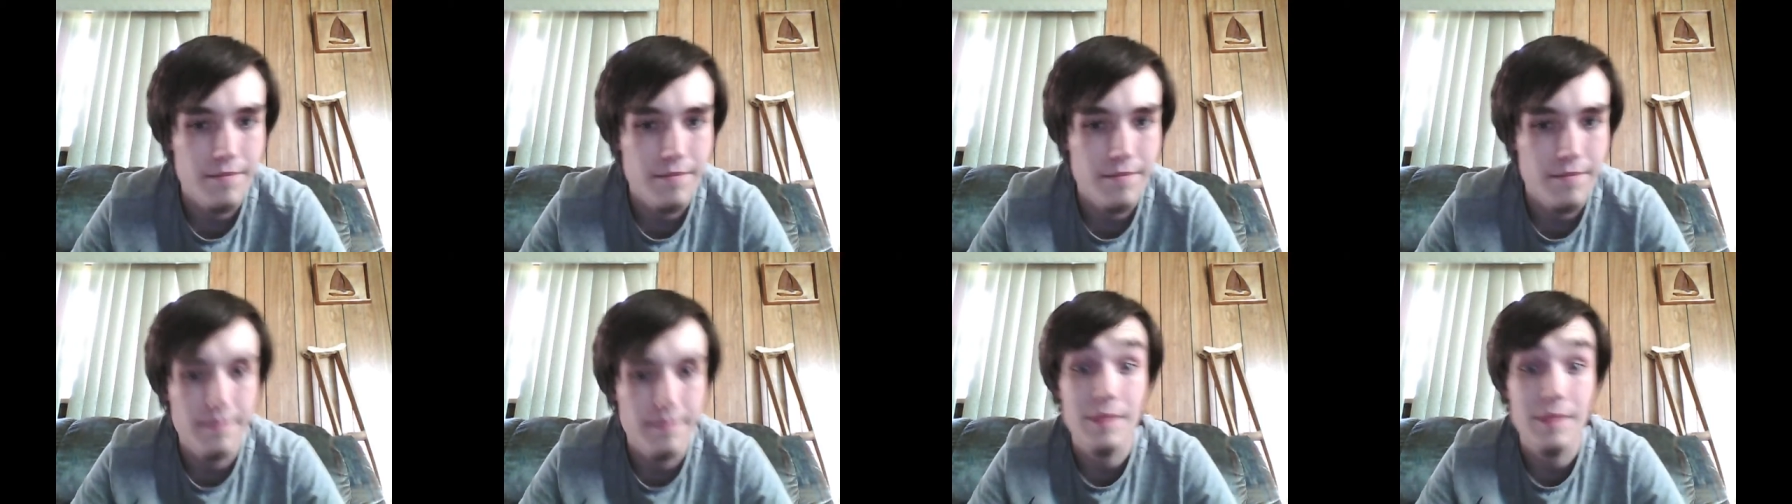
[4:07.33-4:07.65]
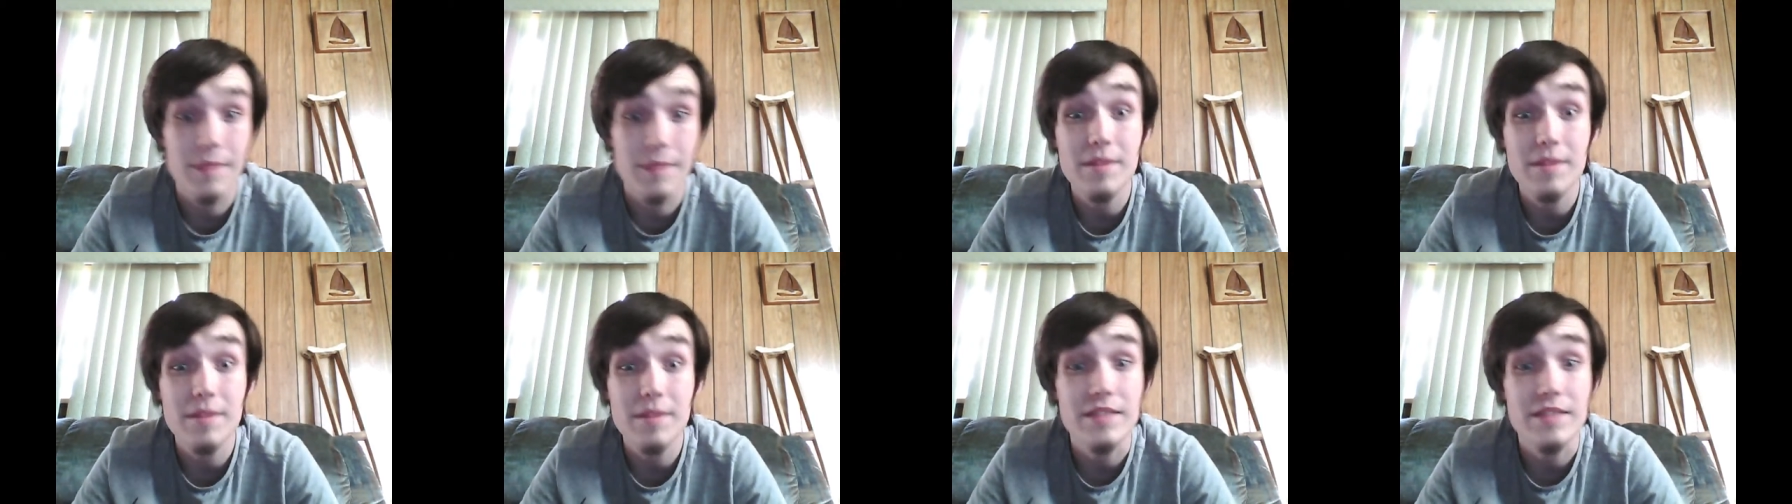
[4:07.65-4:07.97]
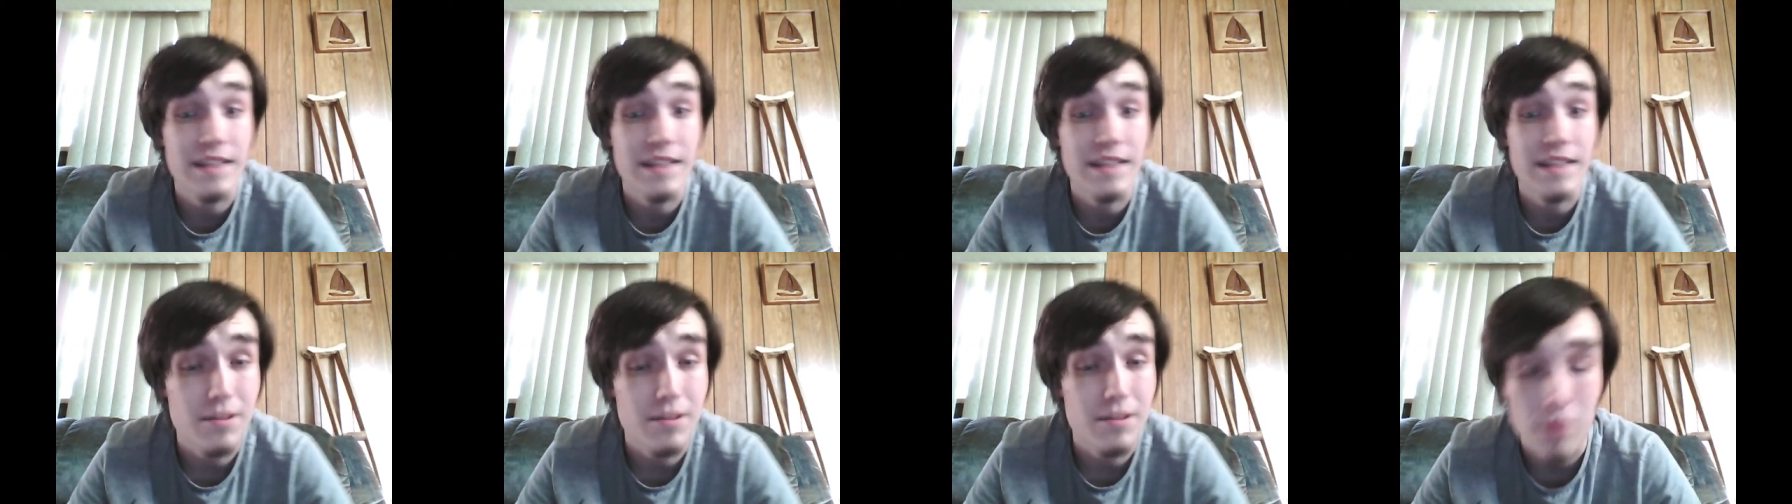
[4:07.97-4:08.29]
maybe even
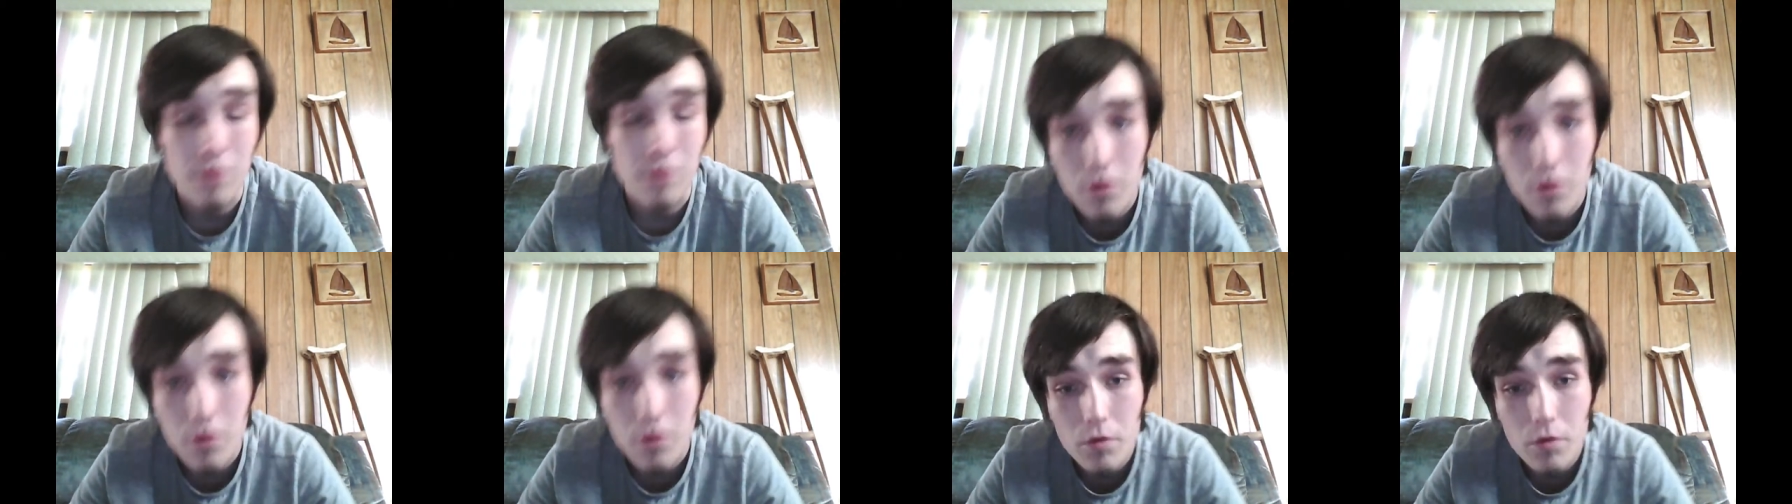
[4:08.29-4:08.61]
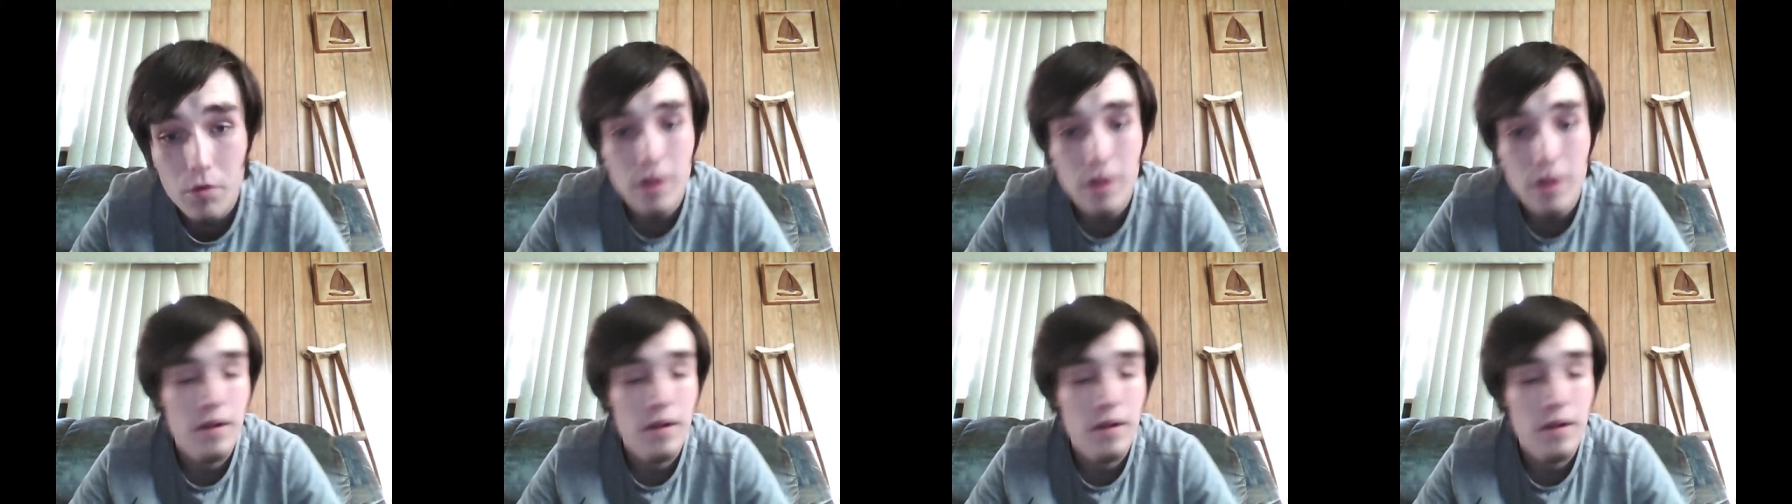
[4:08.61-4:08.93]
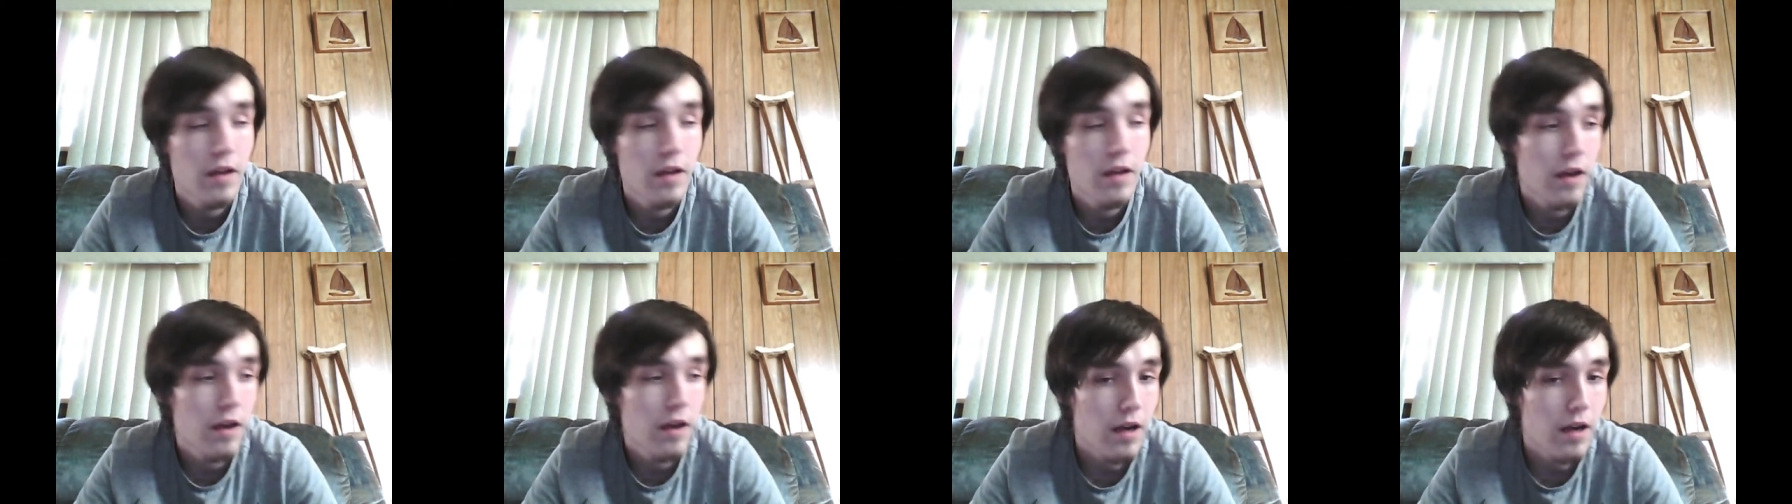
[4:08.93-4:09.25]
Saints Row,
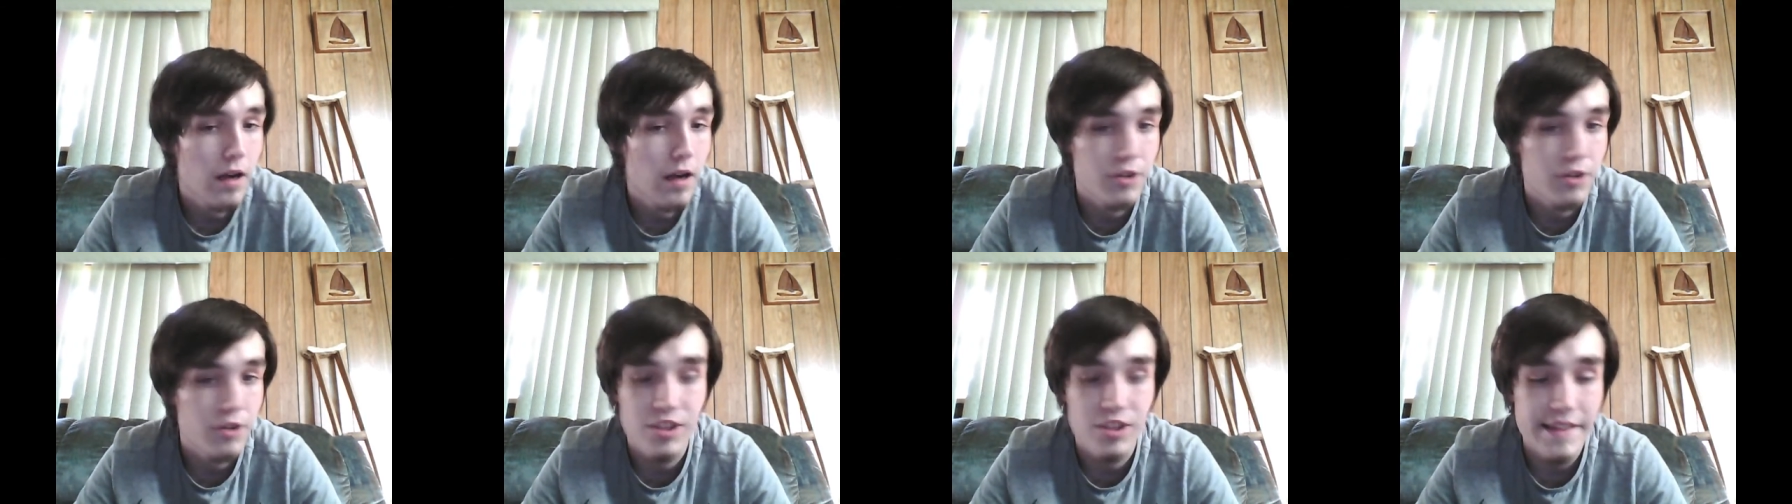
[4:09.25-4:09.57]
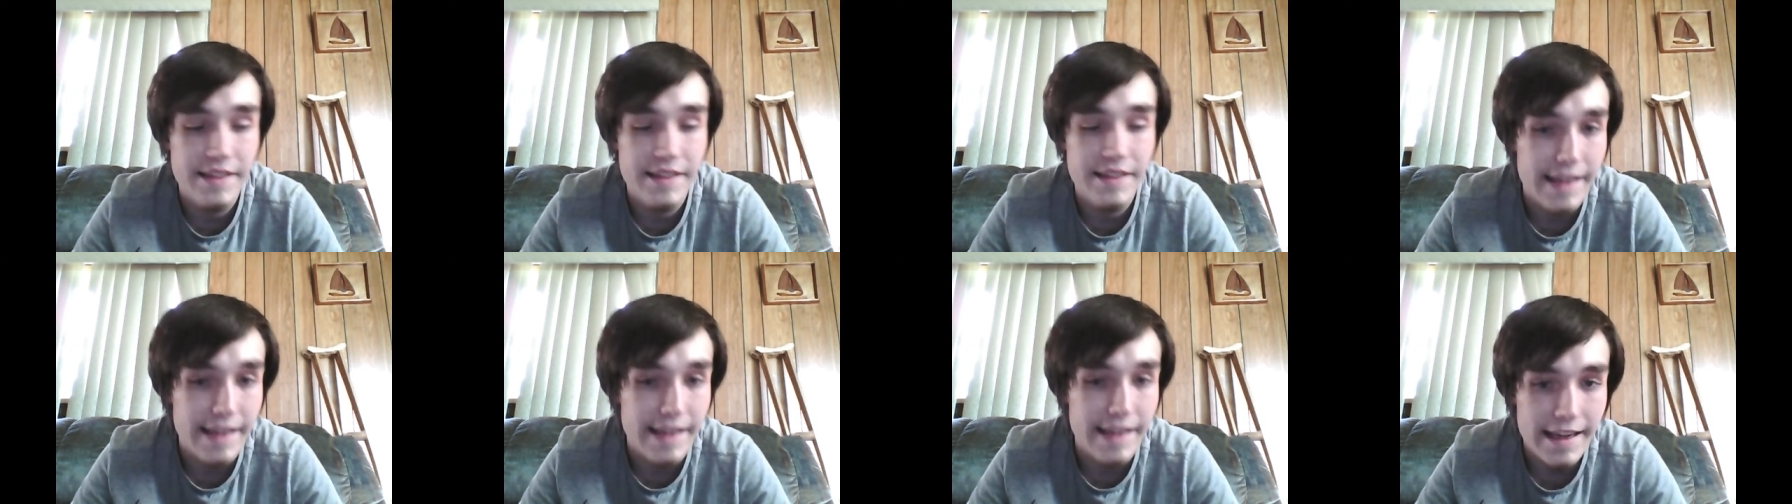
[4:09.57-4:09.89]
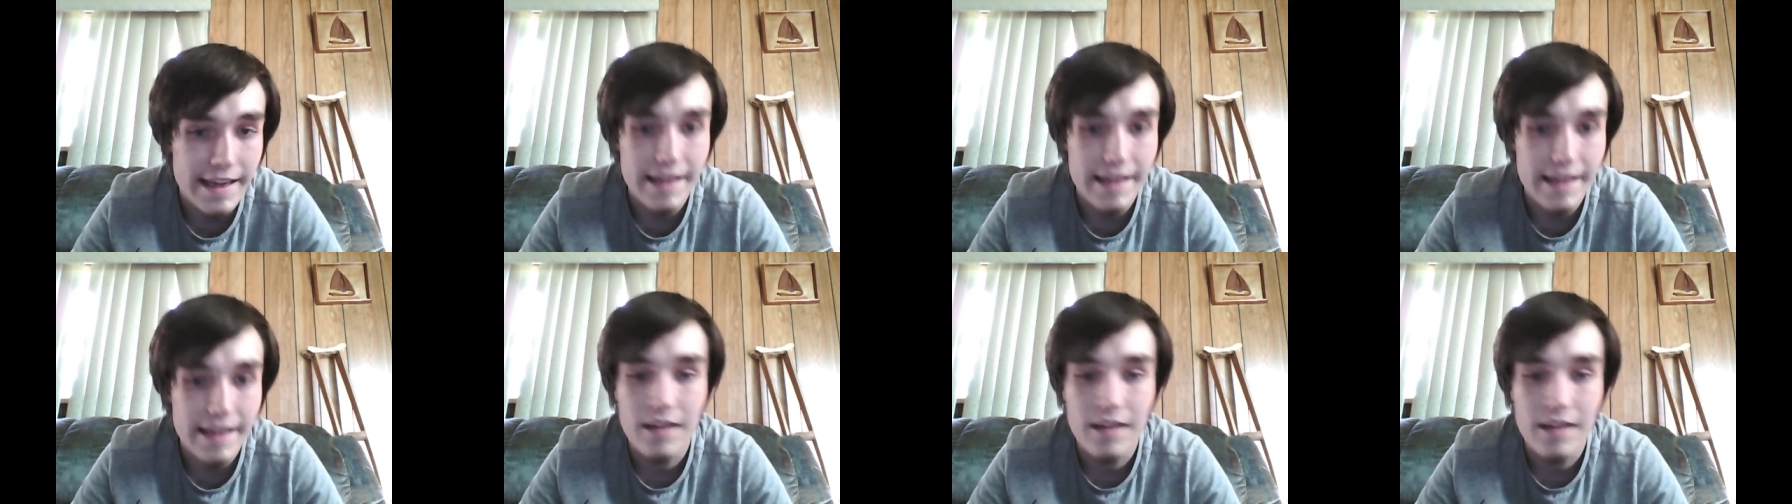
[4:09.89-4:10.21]
uh,
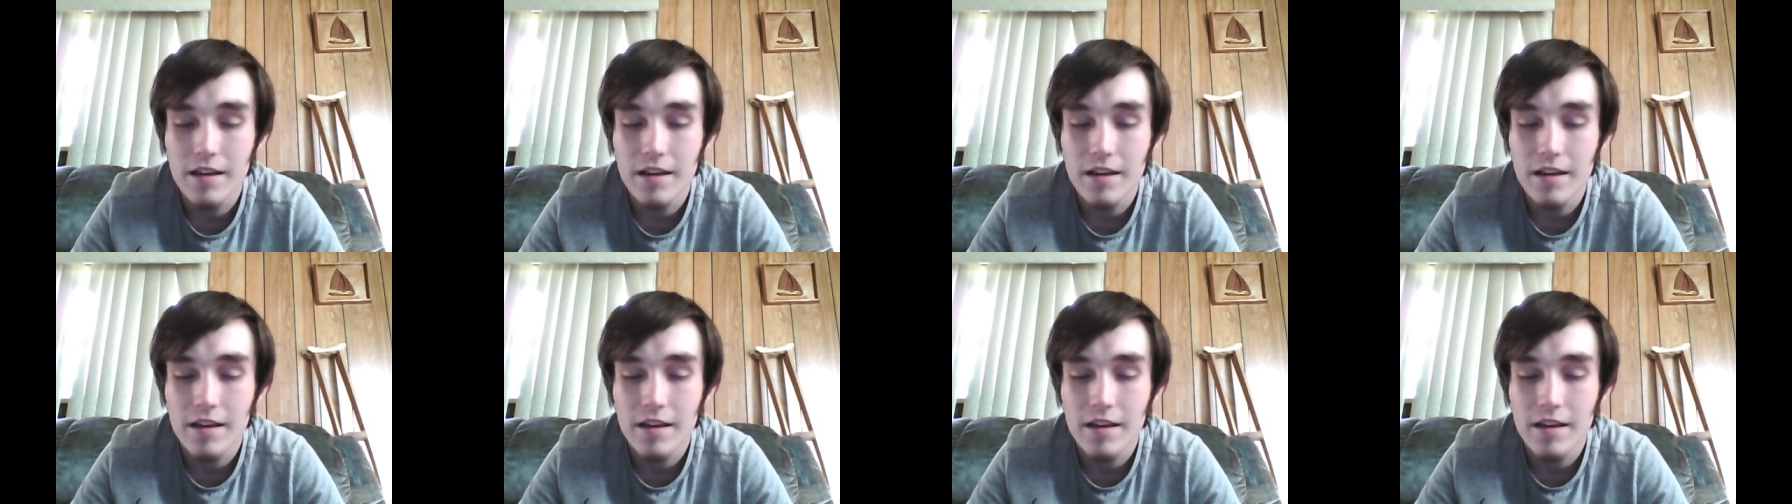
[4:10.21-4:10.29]
GTA,